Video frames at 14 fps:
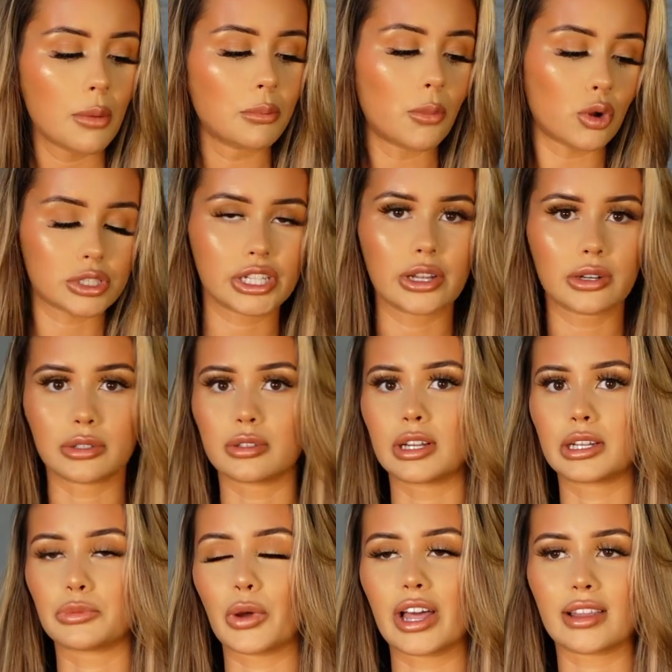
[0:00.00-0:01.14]
more chill
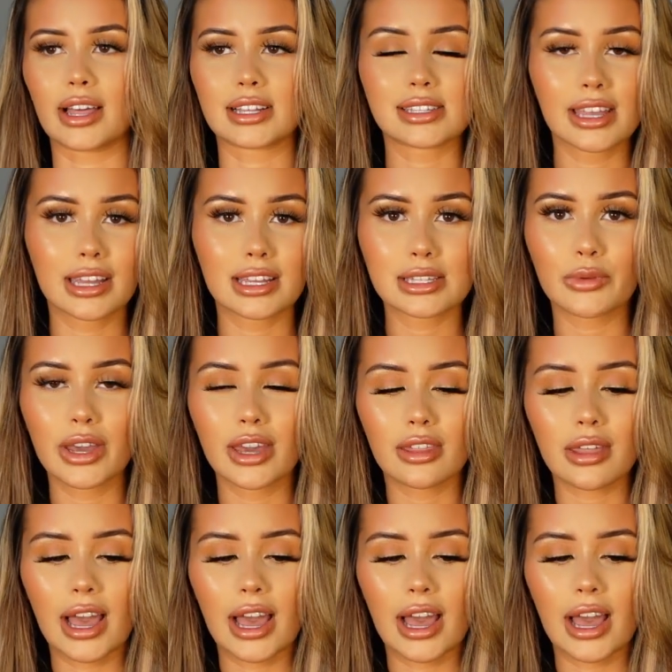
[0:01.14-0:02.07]
and wear like sneakers with.